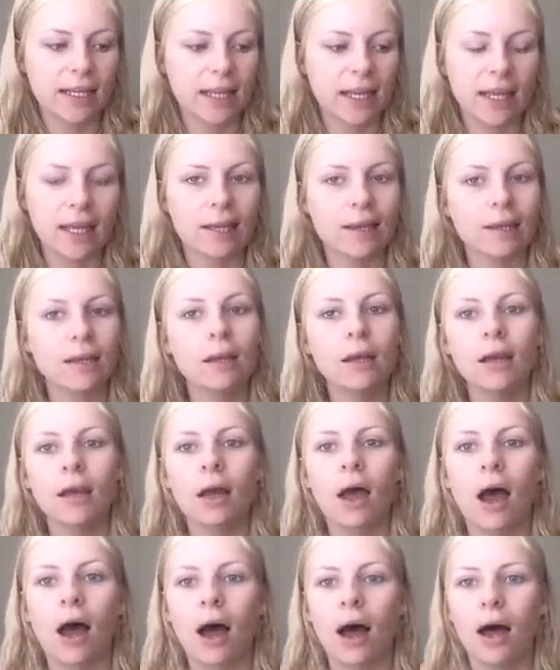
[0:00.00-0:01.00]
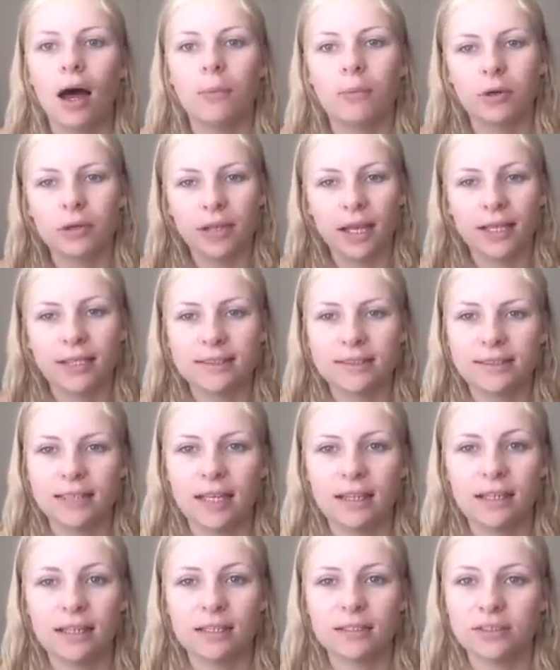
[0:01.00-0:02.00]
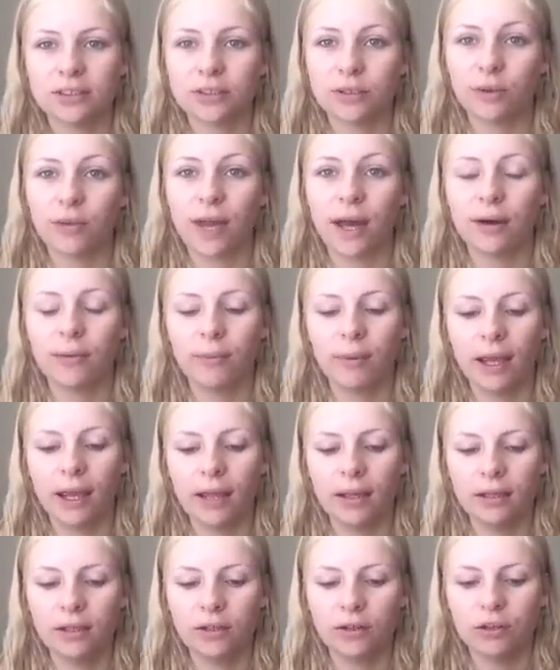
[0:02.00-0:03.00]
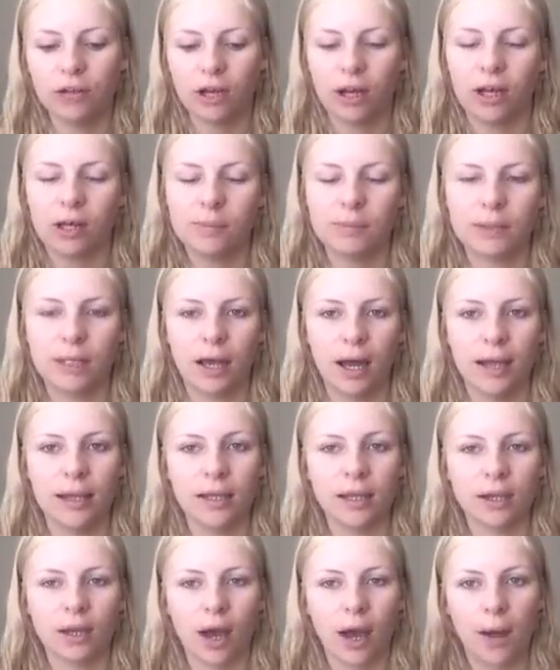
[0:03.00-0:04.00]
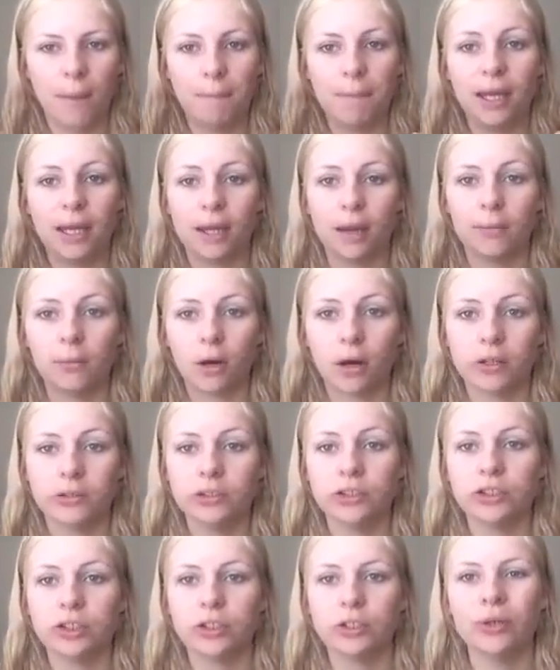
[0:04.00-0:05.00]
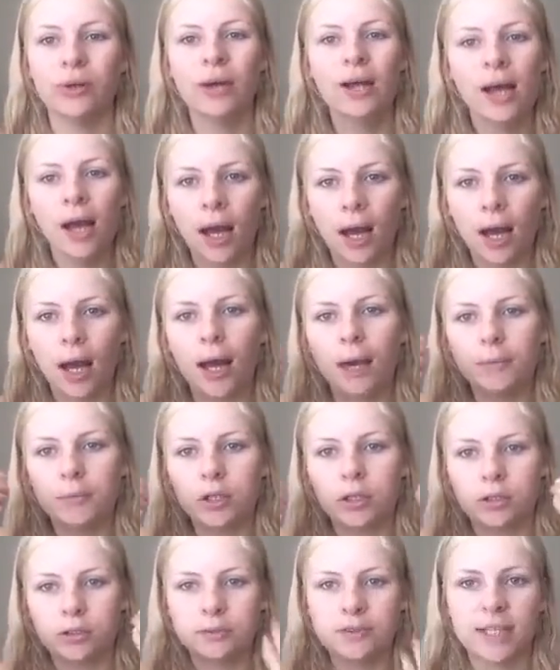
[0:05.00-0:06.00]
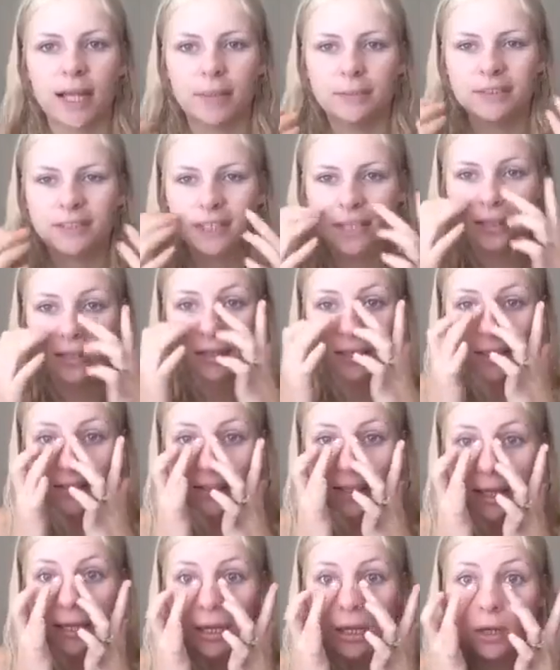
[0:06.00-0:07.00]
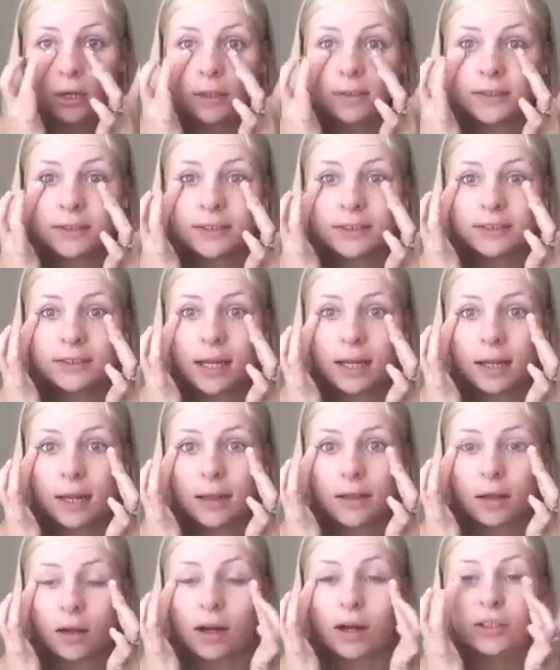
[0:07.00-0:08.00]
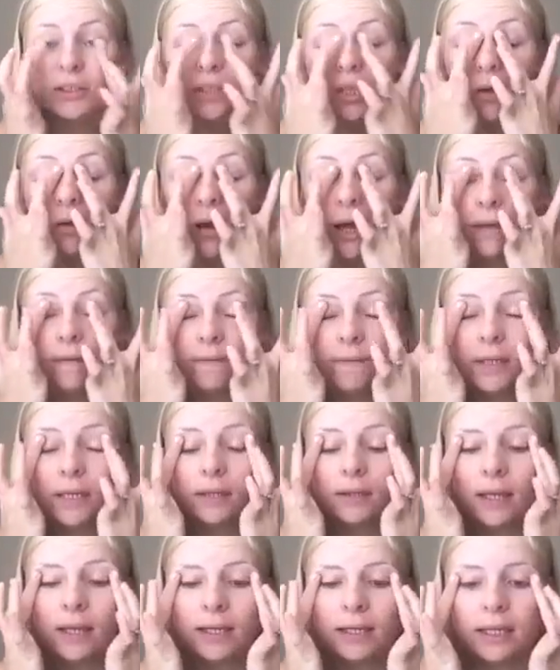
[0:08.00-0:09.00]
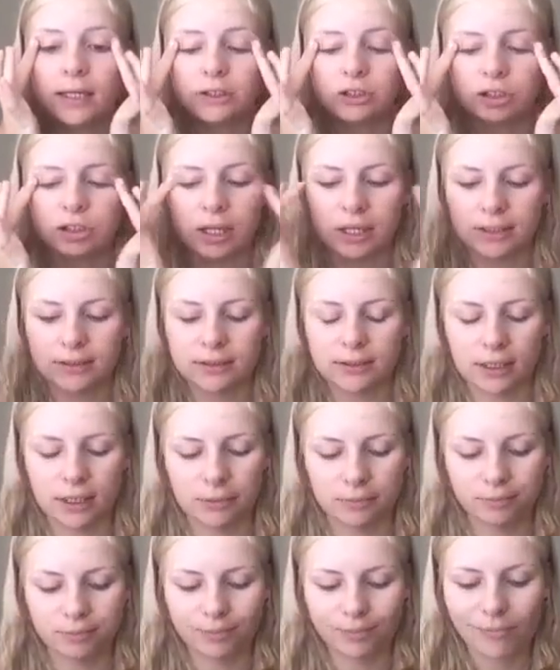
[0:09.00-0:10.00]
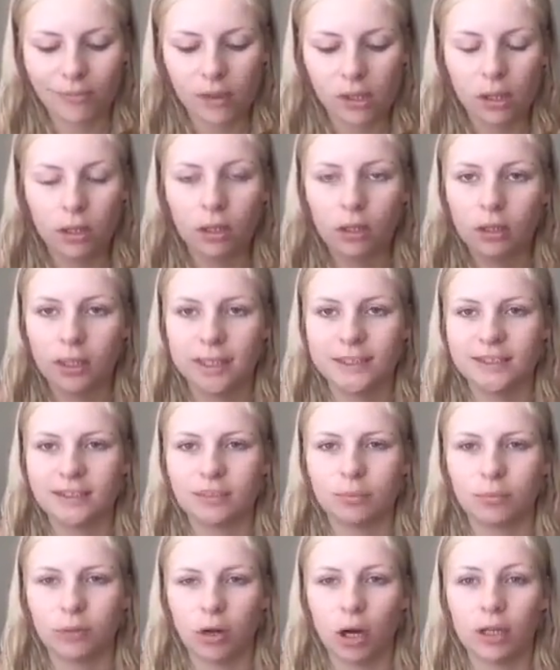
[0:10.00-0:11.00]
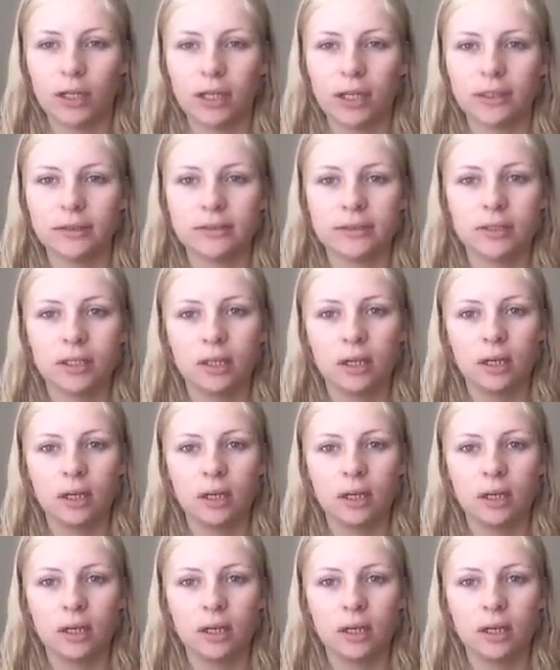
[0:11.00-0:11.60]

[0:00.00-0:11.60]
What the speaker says: in or let it sink in, so that way you're not applying makeup onto your damp skin, because then it could stick. And then also I feel like it just lets the product